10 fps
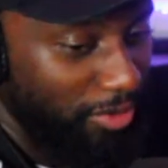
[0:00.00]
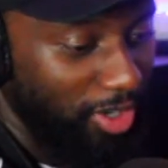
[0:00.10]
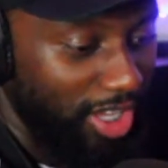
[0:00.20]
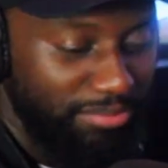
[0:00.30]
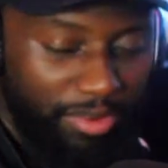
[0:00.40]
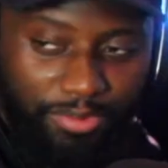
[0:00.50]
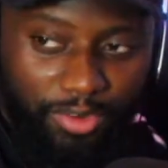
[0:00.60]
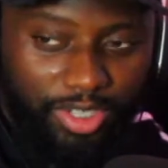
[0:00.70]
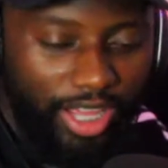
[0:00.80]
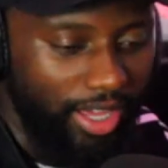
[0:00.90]
even
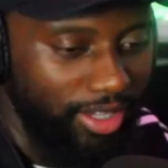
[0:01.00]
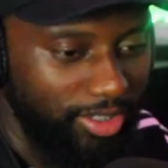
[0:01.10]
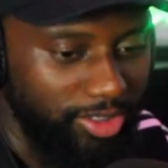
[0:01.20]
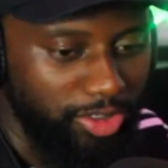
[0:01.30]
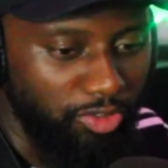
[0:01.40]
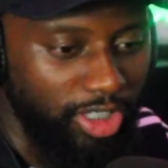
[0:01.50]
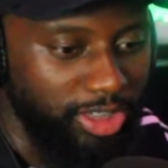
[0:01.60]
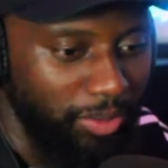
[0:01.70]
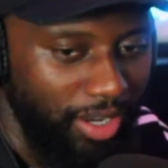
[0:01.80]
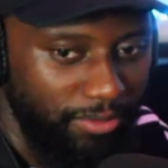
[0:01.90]
before, like, because the
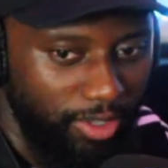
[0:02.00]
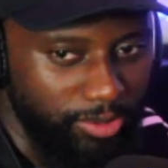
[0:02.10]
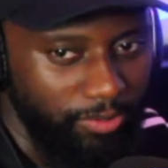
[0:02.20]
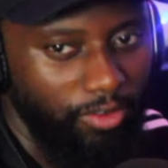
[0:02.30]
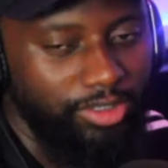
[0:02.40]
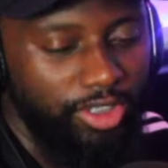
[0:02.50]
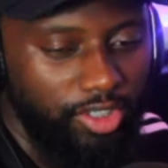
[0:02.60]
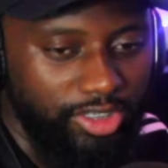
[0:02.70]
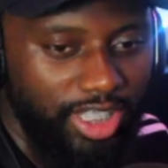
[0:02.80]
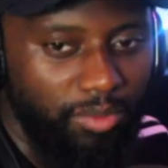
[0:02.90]
reason why France, obviously,
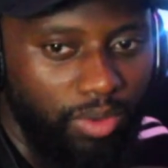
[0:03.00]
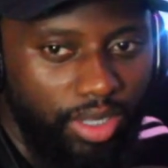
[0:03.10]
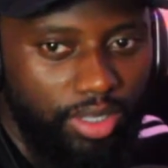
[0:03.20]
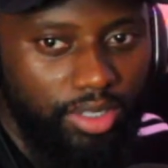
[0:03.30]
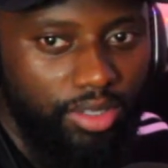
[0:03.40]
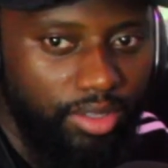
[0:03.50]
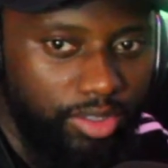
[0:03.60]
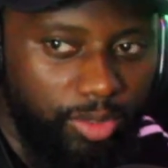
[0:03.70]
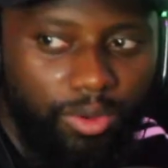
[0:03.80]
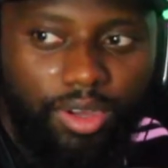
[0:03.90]
because they won
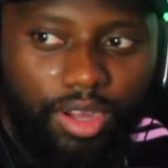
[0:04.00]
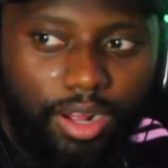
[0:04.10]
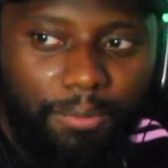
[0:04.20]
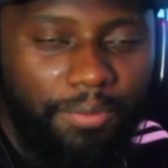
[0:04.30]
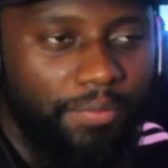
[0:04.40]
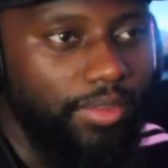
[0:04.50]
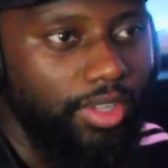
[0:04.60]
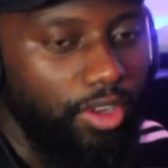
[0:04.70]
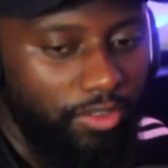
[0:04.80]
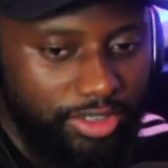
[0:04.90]
the World Cup,
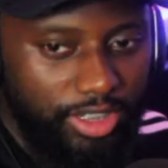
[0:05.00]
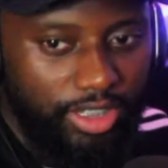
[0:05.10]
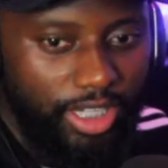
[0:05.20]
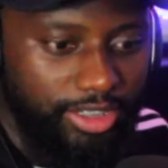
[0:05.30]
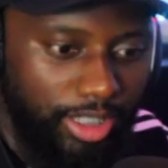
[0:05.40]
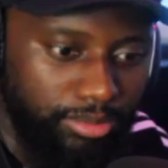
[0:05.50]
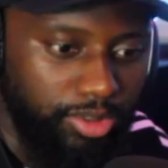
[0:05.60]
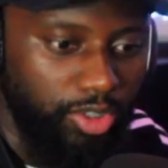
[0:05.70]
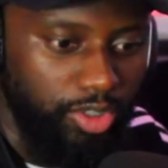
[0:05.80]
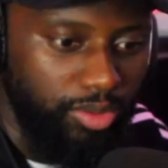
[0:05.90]
obviously their team's
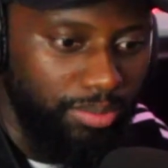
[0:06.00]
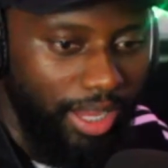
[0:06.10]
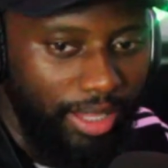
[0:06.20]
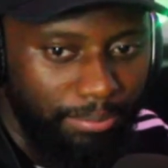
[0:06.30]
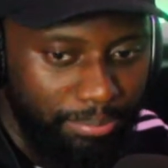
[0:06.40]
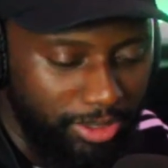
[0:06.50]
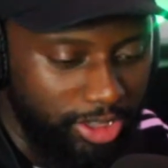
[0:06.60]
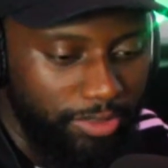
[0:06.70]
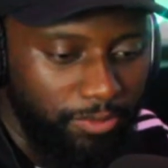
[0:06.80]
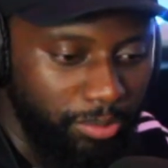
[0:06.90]
good, like
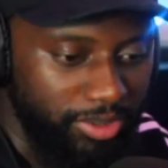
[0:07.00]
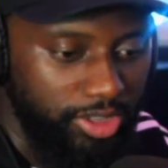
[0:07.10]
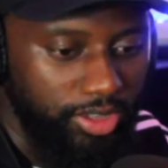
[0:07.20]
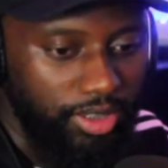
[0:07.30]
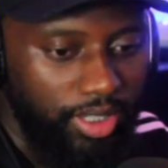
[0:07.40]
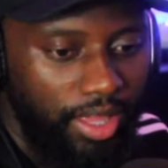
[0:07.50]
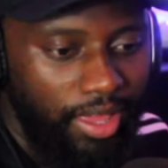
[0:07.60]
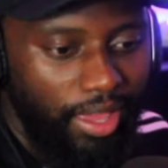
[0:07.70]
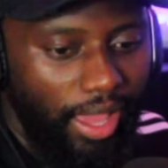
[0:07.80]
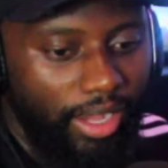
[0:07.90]
position for position,
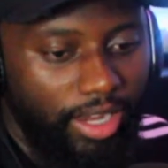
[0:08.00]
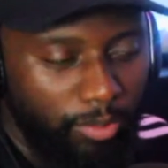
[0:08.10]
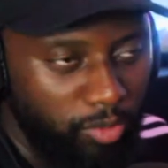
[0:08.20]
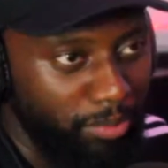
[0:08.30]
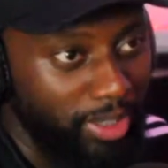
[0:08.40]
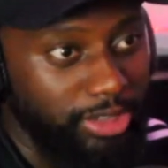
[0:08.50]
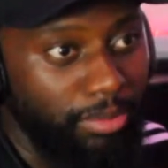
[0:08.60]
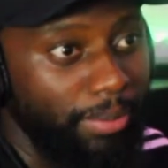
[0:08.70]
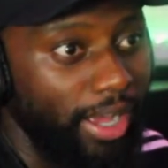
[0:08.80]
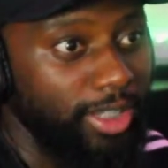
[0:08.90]
and then they brought
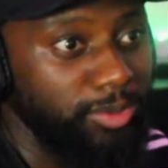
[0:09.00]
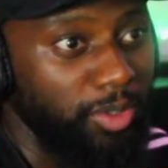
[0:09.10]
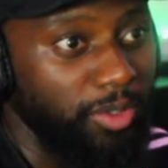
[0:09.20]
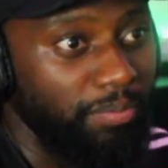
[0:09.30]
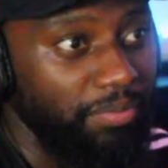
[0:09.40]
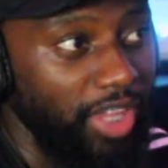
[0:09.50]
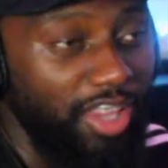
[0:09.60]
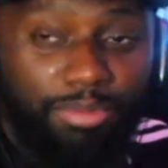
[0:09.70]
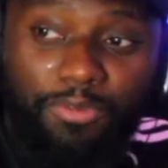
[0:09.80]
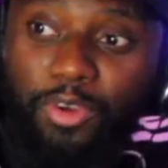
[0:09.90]
Benzema back as well.
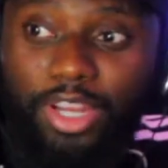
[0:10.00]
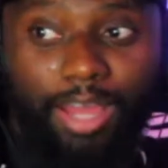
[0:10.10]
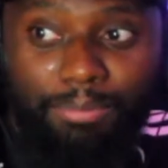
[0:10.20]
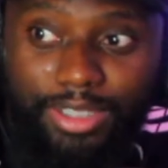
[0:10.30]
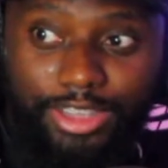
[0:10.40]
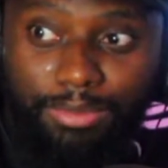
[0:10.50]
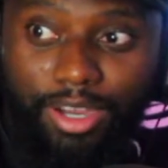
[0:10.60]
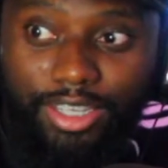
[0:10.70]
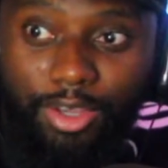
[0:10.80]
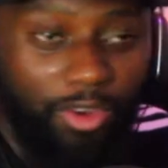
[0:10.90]
Even before they had
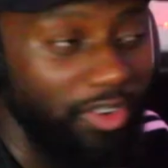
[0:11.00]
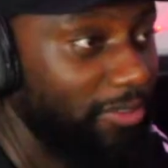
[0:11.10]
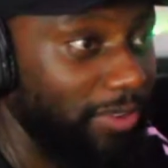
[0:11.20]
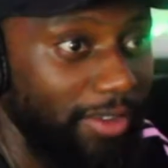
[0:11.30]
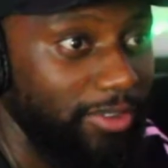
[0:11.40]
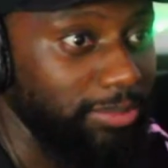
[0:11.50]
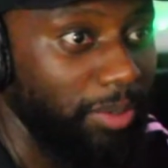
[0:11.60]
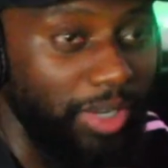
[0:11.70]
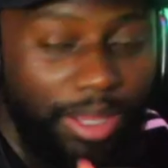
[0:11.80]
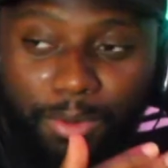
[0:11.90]
Benzema, they were already favourites.
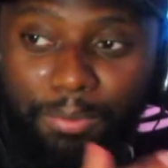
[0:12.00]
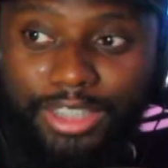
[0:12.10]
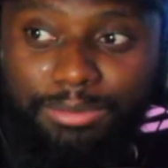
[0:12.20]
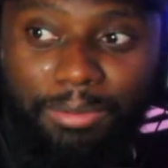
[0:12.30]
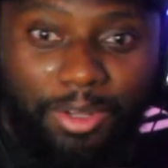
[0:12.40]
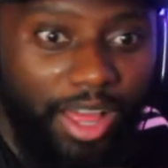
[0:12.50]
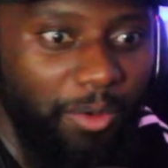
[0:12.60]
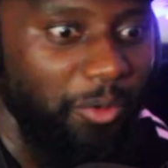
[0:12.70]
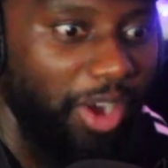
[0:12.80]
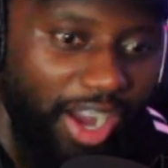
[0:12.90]
But when they brought Benzema, they were
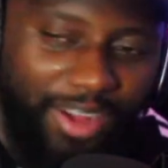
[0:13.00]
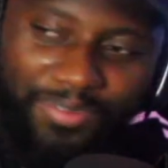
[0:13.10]
like, what?